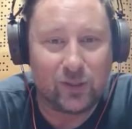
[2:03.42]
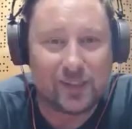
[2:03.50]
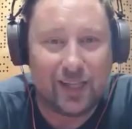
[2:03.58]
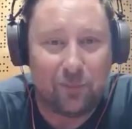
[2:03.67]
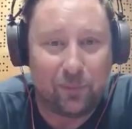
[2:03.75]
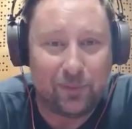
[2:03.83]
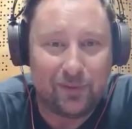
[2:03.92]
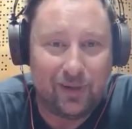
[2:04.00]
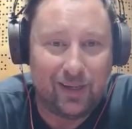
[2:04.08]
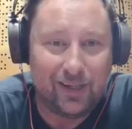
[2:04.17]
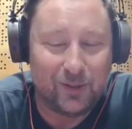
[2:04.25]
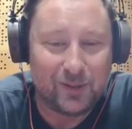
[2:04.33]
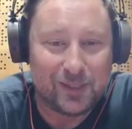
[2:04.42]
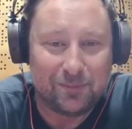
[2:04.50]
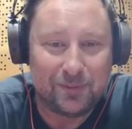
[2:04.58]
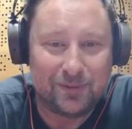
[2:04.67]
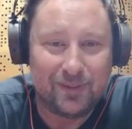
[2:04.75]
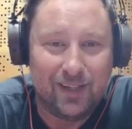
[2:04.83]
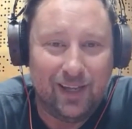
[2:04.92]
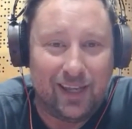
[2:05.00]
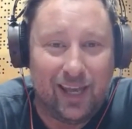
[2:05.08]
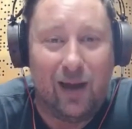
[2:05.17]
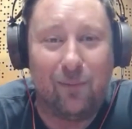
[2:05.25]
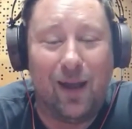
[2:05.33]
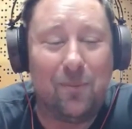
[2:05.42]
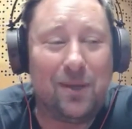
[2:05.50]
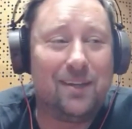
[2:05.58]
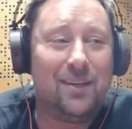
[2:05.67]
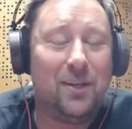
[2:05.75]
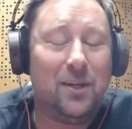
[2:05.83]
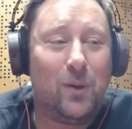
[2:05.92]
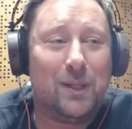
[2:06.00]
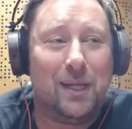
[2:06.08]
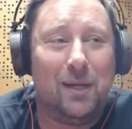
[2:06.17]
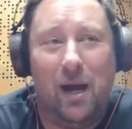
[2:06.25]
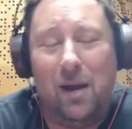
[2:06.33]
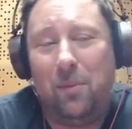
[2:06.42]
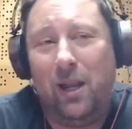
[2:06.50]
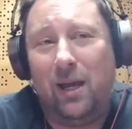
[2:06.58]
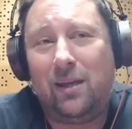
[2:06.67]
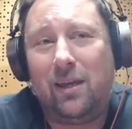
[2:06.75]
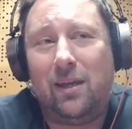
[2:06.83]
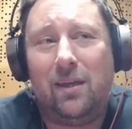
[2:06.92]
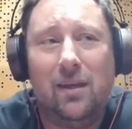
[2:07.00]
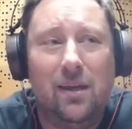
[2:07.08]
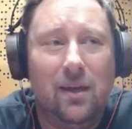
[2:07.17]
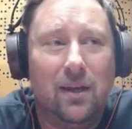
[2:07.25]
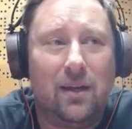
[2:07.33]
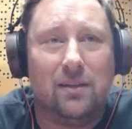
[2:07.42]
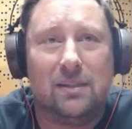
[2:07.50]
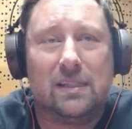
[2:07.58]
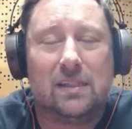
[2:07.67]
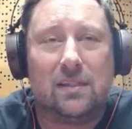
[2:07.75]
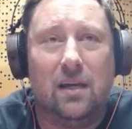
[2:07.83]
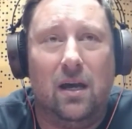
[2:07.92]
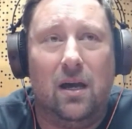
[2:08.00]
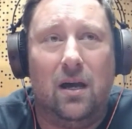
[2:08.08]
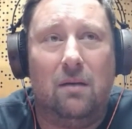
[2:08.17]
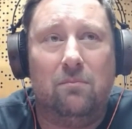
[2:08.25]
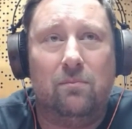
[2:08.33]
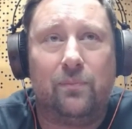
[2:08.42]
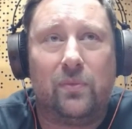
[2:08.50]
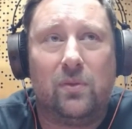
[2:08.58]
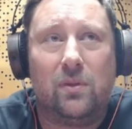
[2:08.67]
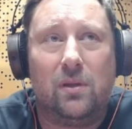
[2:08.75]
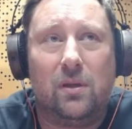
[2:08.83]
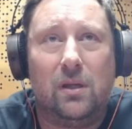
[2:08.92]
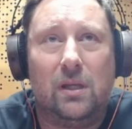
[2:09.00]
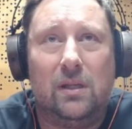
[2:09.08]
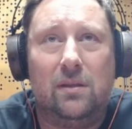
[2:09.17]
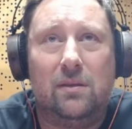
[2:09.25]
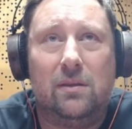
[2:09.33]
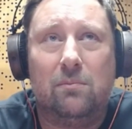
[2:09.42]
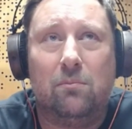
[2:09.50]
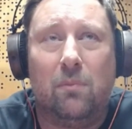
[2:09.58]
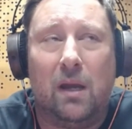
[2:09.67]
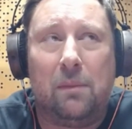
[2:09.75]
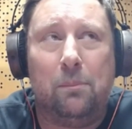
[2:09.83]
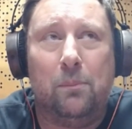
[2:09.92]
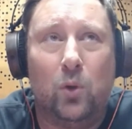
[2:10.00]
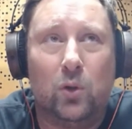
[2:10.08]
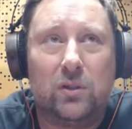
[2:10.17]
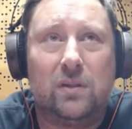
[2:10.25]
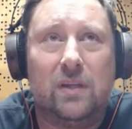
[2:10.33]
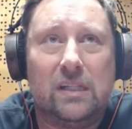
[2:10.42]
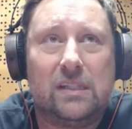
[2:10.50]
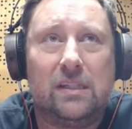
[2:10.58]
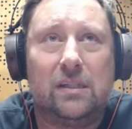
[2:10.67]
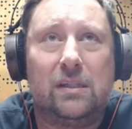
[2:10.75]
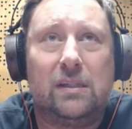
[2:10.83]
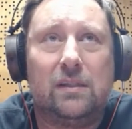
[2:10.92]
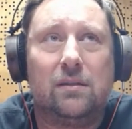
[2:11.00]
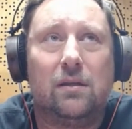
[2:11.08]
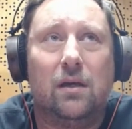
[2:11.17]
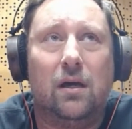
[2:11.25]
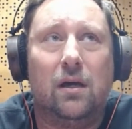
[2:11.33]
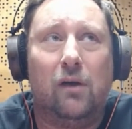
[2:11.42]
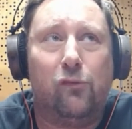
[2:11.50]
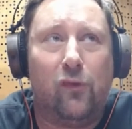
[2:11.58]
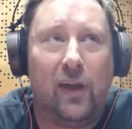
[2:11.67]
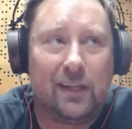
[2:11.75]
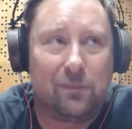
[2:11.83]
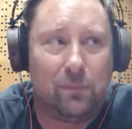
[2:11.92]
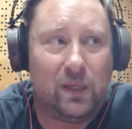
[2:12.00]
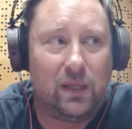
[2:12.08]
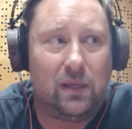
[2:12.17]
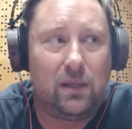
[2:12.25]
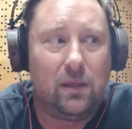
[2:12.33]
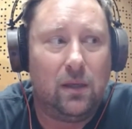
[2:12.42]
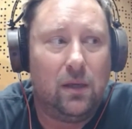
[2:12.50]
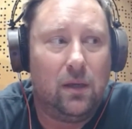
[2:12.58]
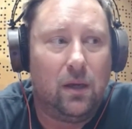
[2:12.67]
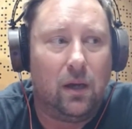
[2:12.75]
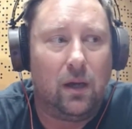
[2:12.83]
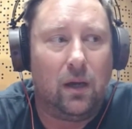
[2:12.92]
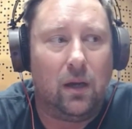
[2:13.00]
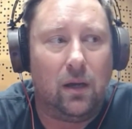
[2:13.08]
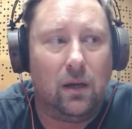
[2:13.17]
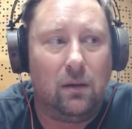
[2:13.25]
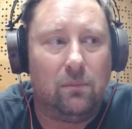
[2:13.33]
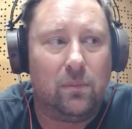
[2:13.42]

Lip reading: stop. Yeah, I mean, you know what? I'm lucky because my mood doesn't affect me. I